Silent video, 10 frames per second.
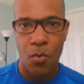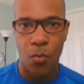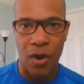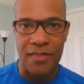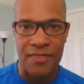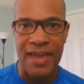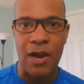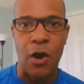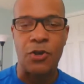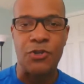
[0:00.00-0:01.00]
what
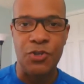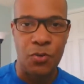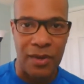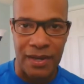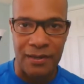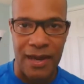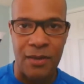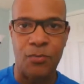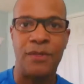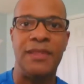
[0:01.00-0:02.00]
they are doing
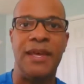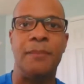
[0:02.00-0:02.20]
and what the